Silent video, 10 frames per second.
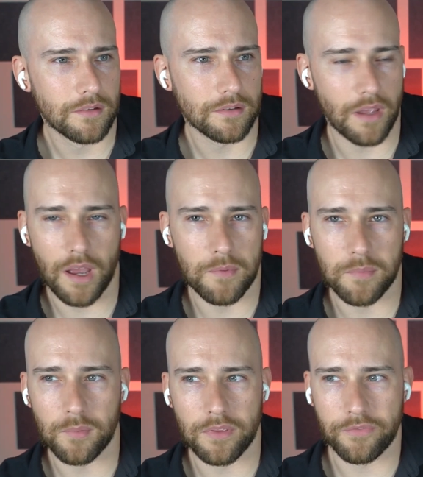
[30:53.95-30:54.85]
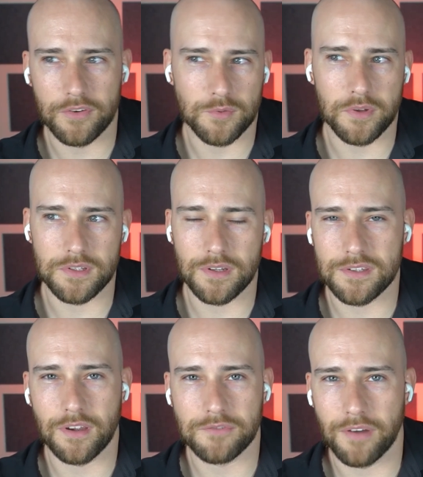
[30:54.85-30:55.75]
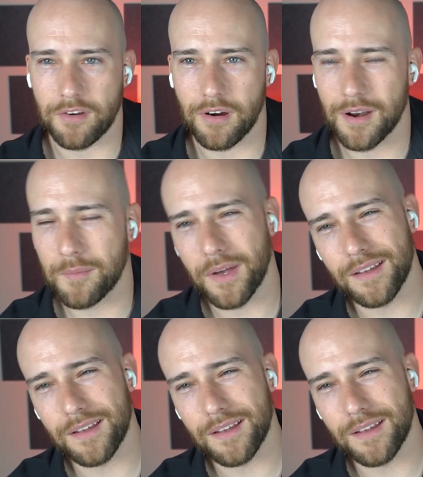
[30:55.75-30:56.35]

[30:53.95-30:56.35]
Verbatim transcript: yeah, I'm going to be one of the first ones to get a self-driving car.